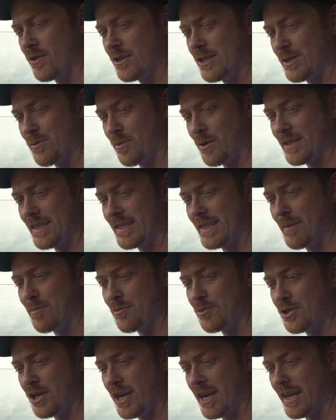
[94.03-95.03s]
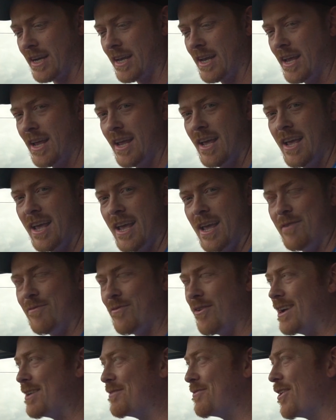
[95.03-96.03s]
I just wanted to double check.
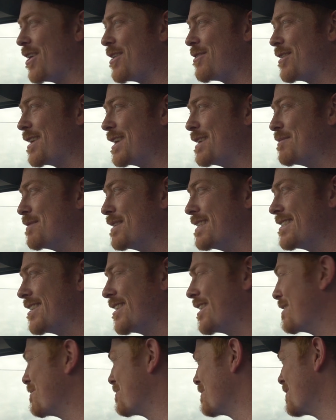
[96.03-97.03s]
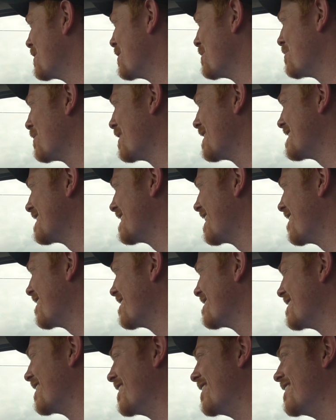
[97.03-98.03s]
If I randomly turn up at your place in
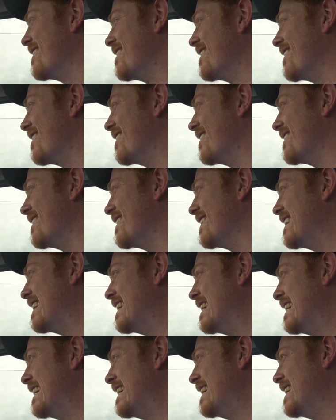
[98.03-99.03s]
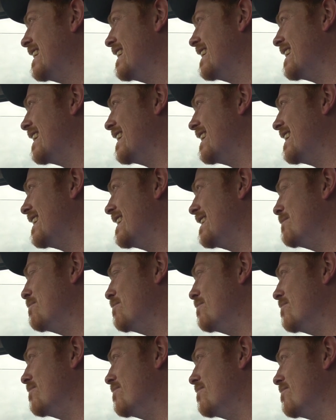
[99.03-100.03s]
Arizona
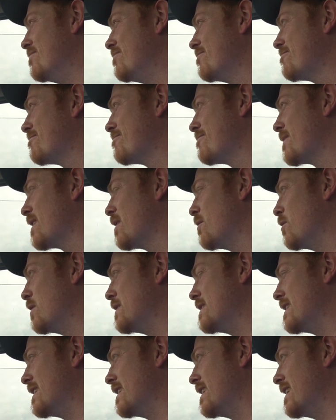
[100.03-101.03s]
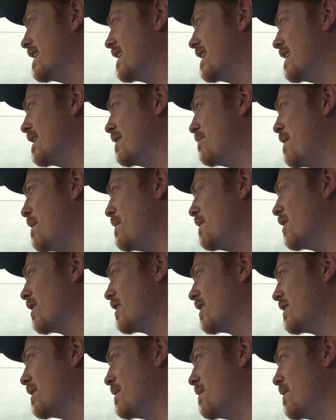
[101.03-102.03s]
on, what is it? Maybe
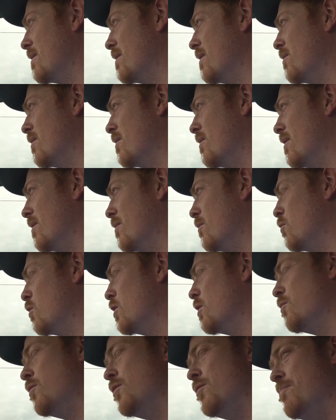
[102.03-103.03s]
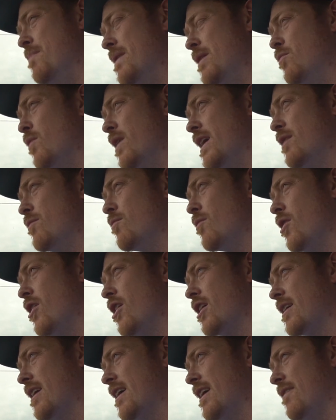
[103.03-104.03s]
like the, would midweek
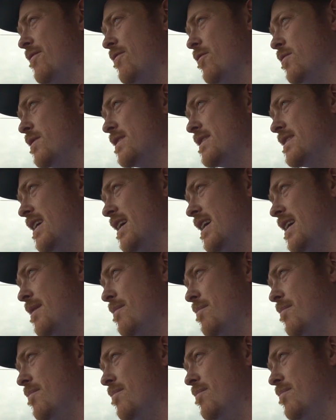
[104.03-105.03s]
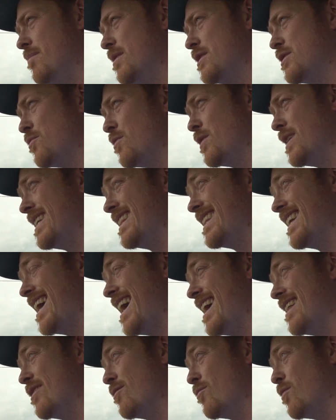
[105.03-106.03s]
work if it was between
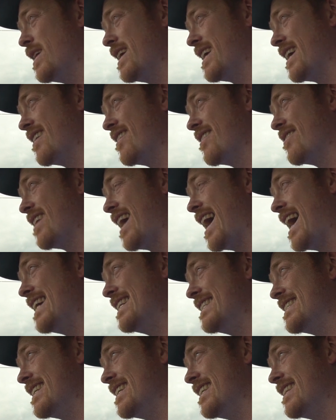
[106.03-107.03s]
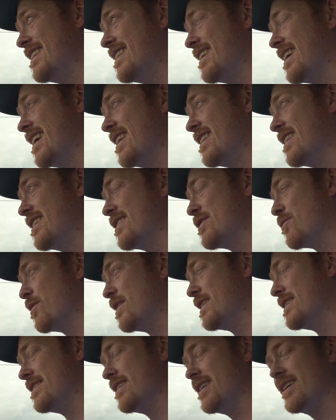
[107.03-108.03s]
the weekend of the 18th and the
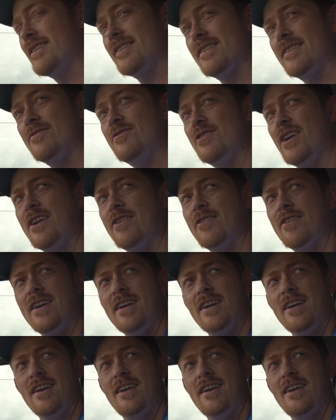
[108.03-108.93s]
26th of January?